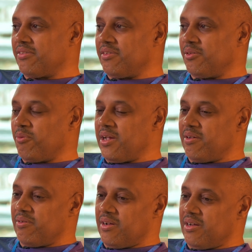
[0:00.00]
the way
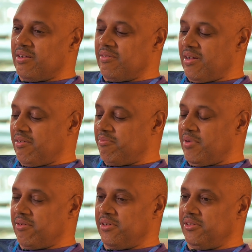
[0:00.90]

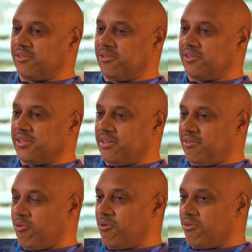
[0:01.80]
my research and
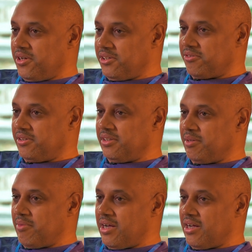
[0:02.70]
the oral history
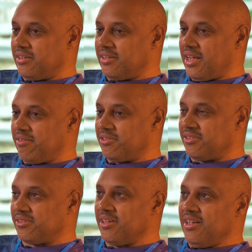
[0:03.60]
that my aunt gave
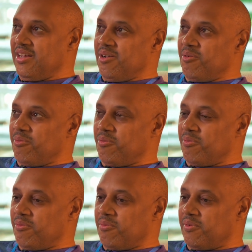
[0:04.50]
us,
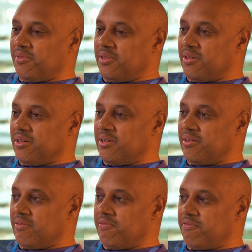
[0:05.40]

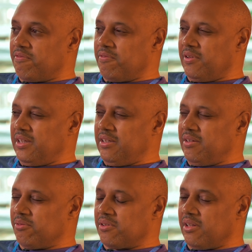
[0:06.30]
the Lee,
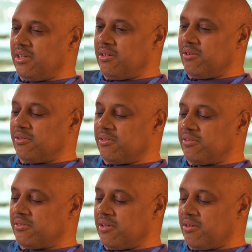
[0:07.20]
it was a Lee on
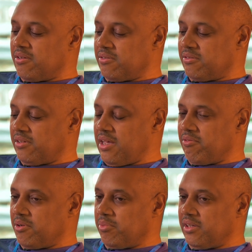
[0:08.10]
this slave
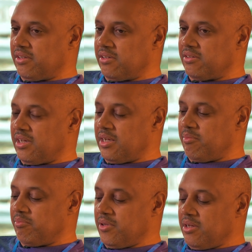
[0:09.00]
on the plantation
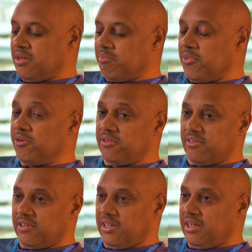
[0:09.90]
named
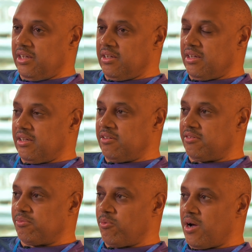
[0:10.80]
Moses Lee and
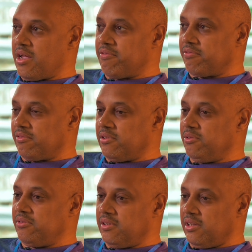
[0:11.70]
his wife
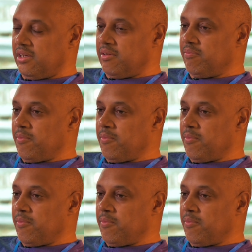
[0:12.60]
Lucy Lee,